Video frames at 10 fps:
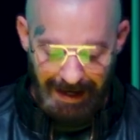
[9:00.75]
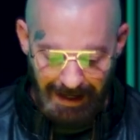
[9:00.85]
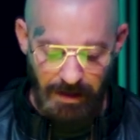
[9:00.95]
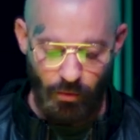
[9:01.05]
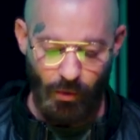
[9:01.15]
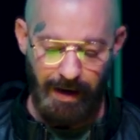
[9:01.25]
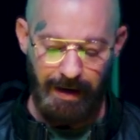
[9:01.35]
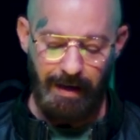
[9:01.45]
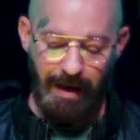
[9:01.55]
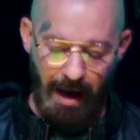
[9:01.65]

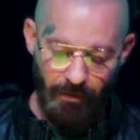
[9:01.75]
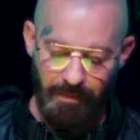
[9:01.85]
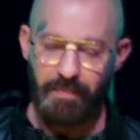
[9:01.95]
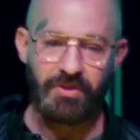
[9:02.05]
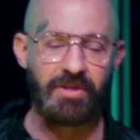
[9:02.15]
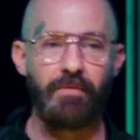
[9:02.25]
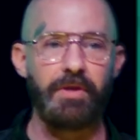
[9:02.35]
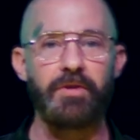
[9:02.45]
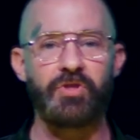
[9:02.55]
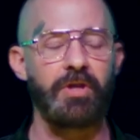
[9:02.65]
anyway. I remember several
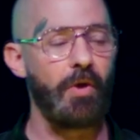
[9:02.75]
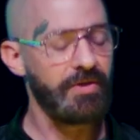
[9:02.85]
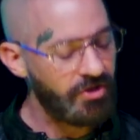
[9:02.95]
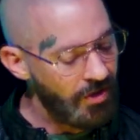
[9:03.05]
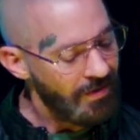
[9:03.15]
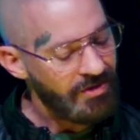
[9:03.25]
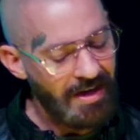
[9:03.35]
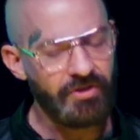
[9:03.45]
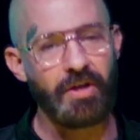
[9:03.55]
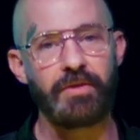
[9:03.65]
years ago, as soon as
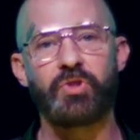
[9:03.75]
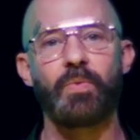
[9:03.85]
I turned